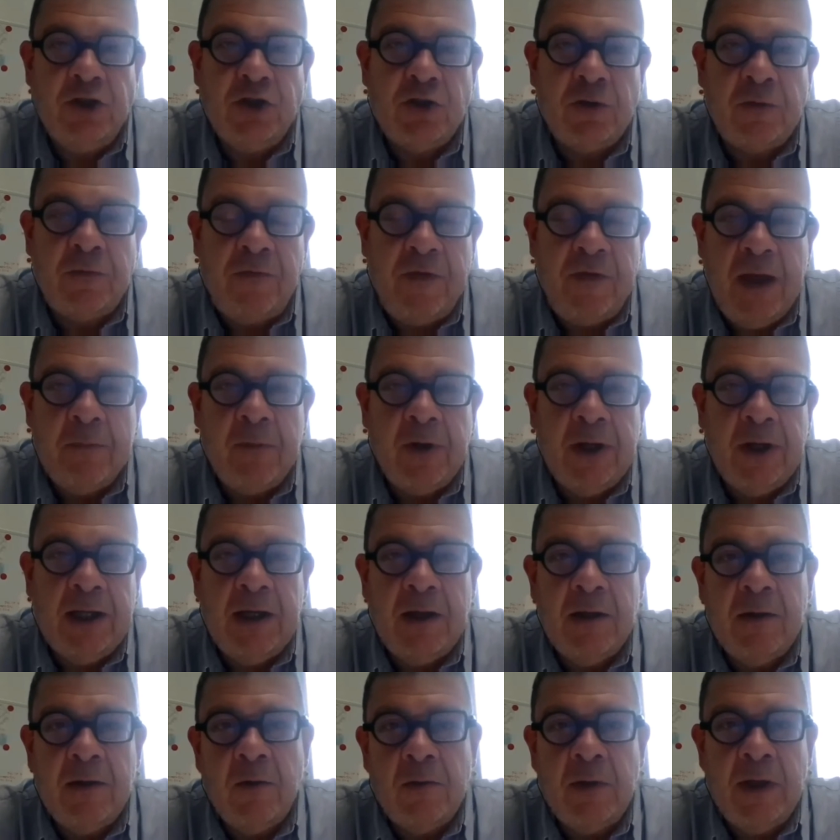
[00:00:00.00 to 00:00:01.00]

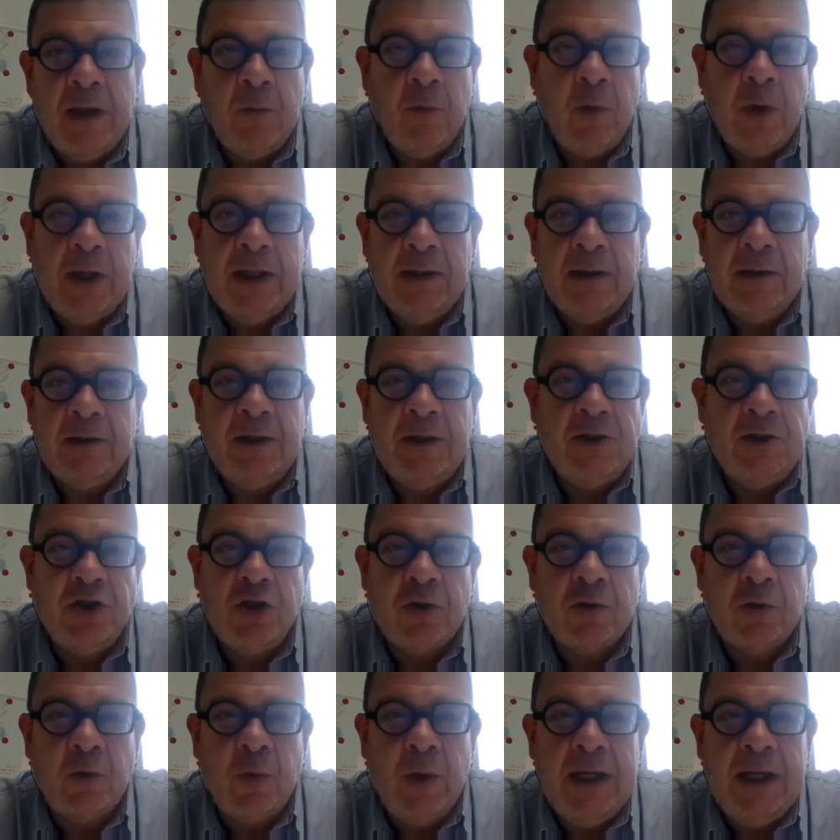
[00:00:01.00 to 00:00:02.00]
fabric,
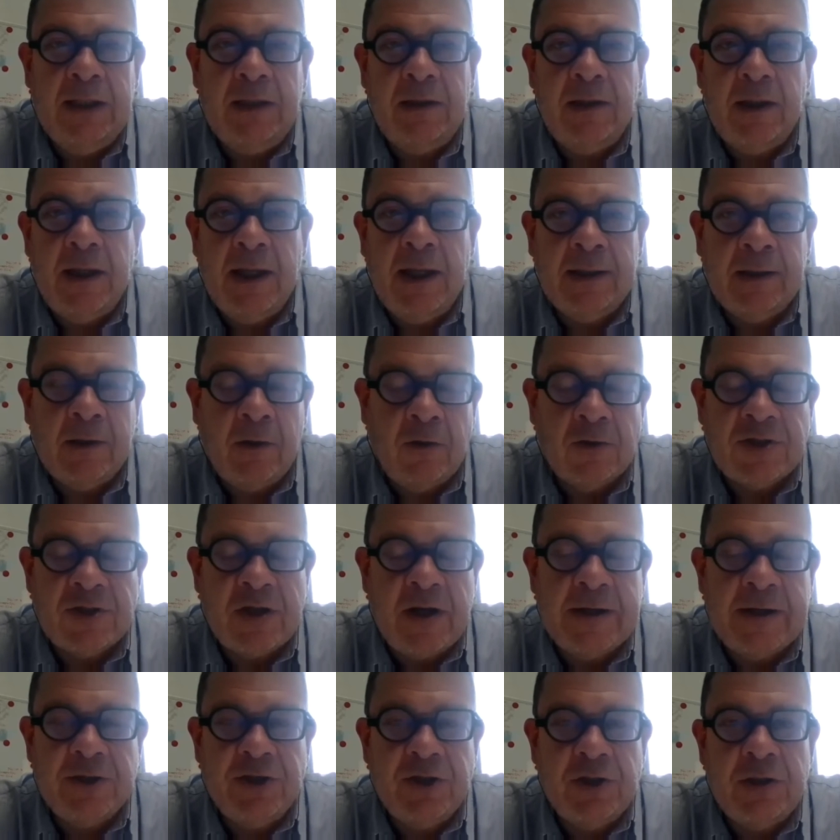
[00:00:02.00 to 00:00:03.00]
t-shirt weight and
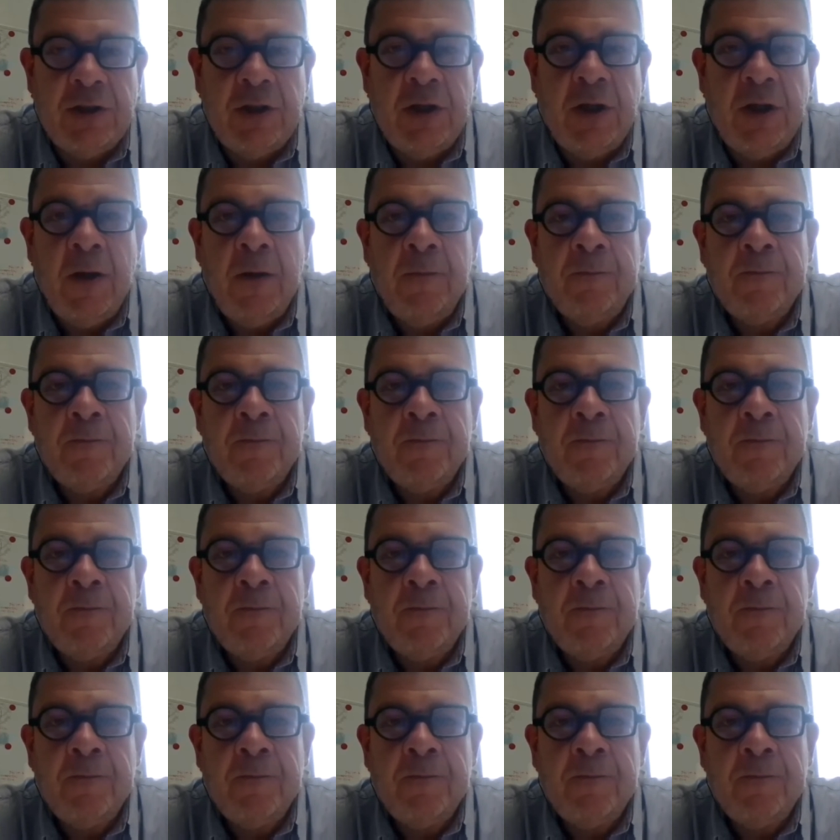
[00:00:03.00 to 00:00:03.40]
construction,